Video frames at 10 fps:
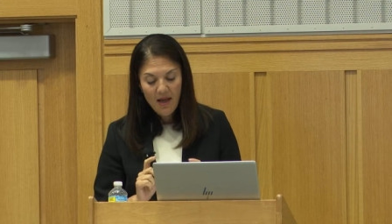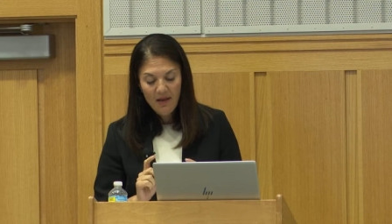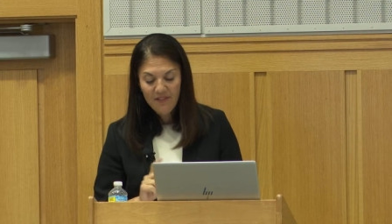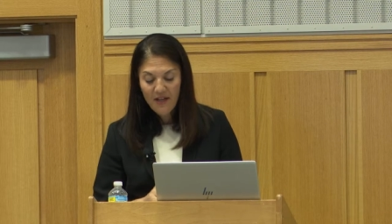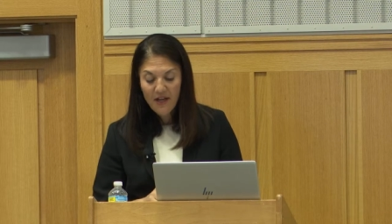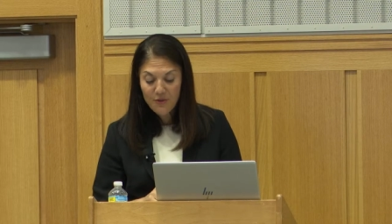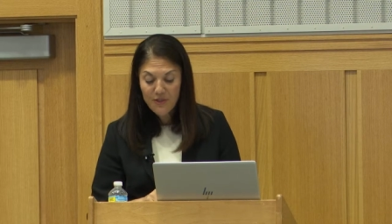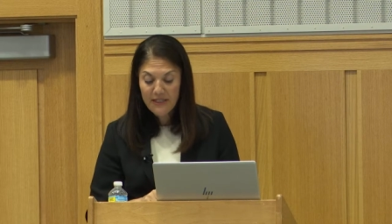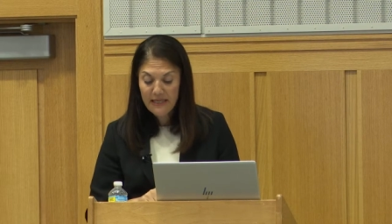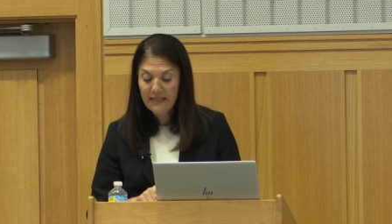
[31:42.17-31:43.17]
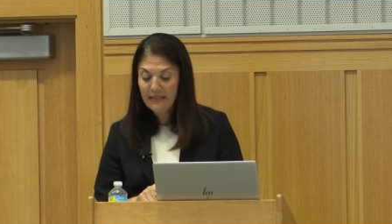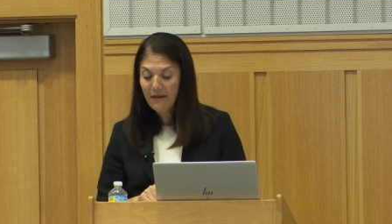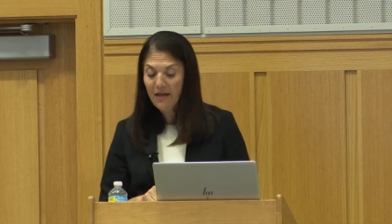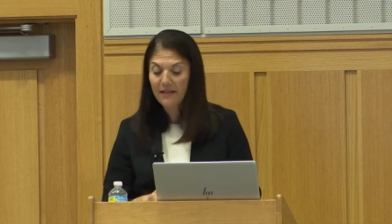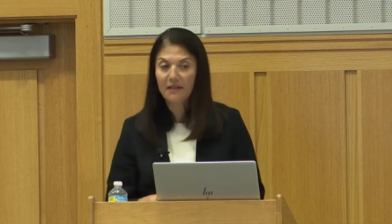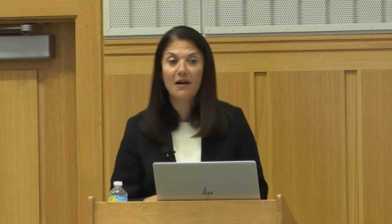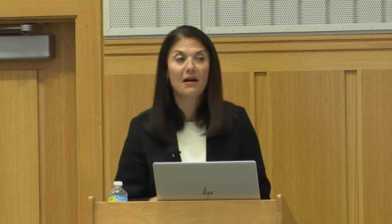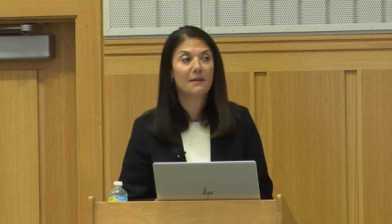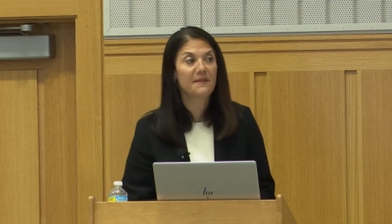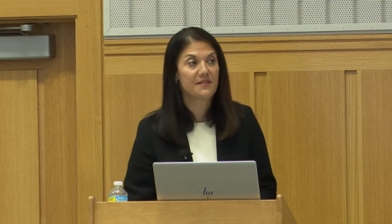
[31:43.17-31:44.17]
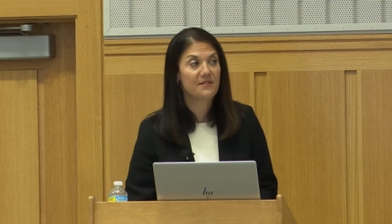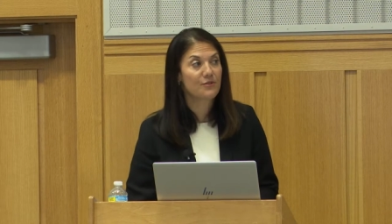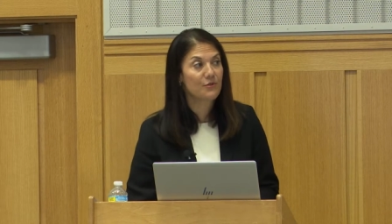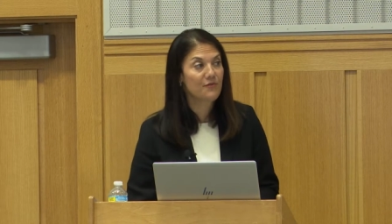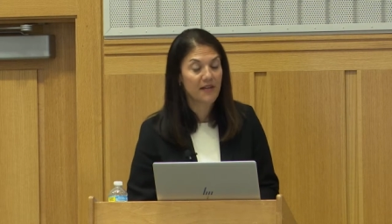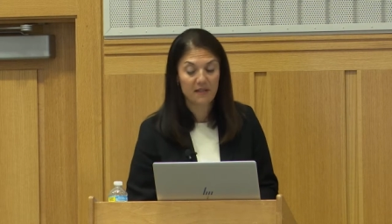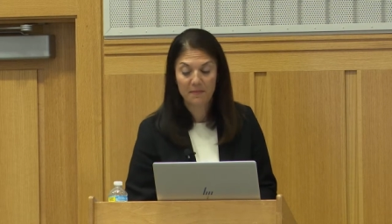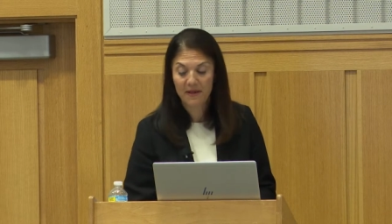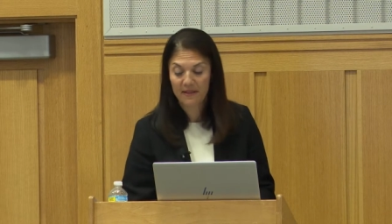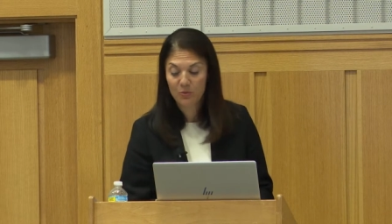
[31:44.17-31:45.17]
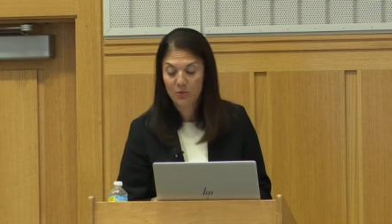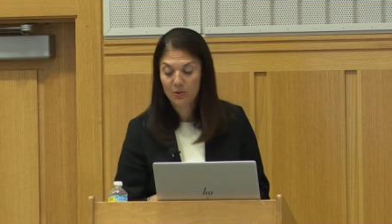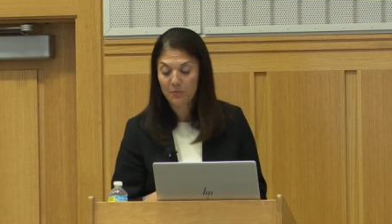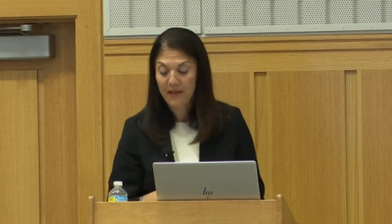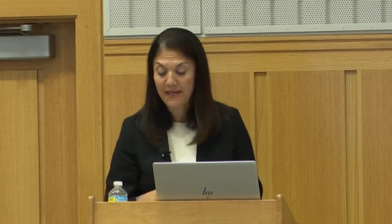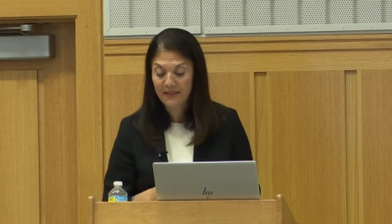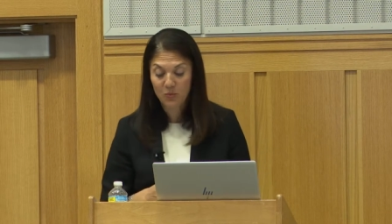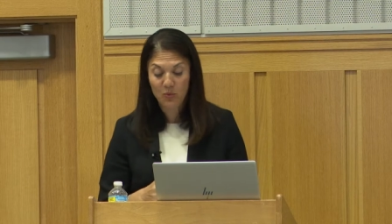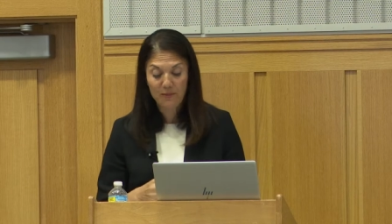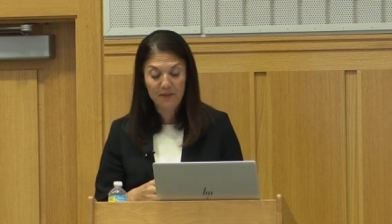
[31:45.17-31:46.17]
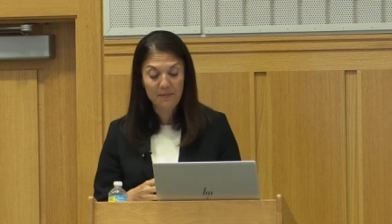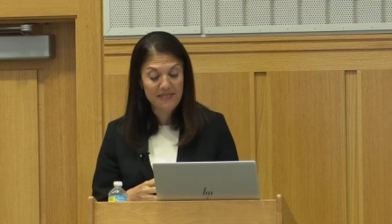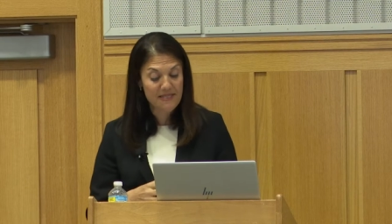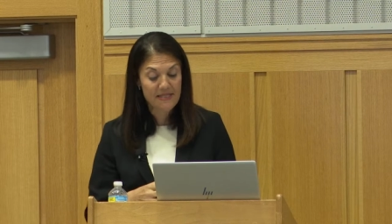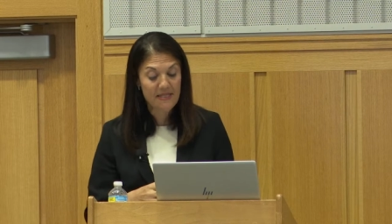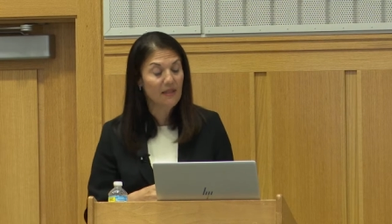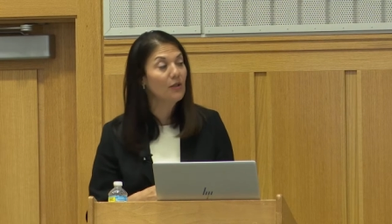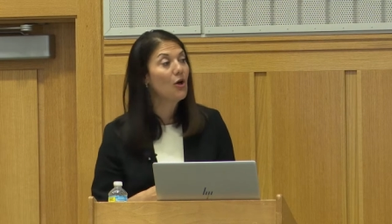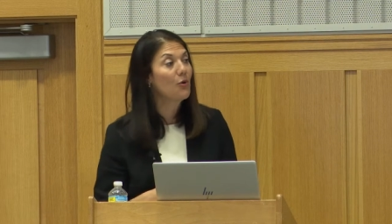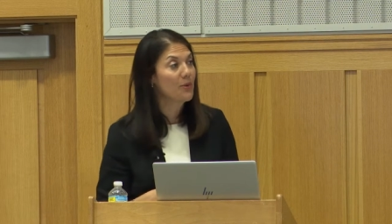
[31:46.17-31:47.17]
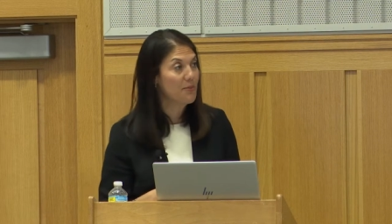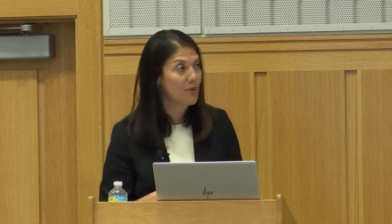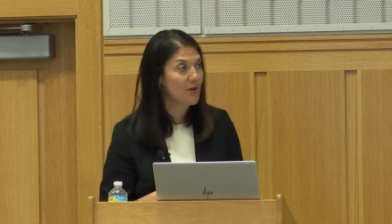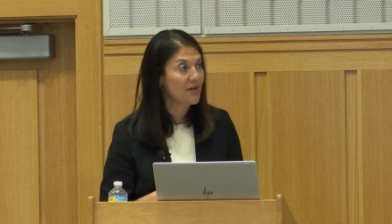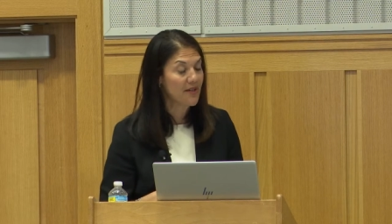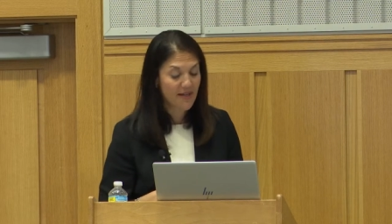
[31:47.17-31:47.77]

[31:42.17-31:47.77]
Of the 189 economies surveyed by the World Bank's Women, Business, and the Law report,